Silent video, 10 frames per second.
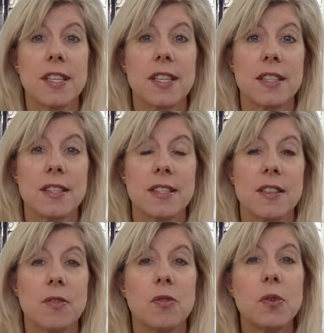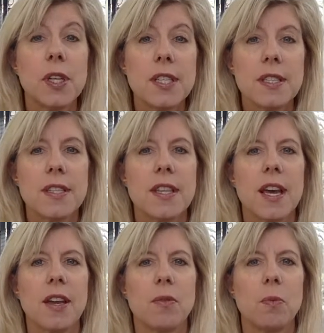It's the voice
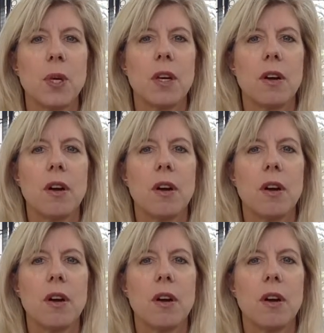that we are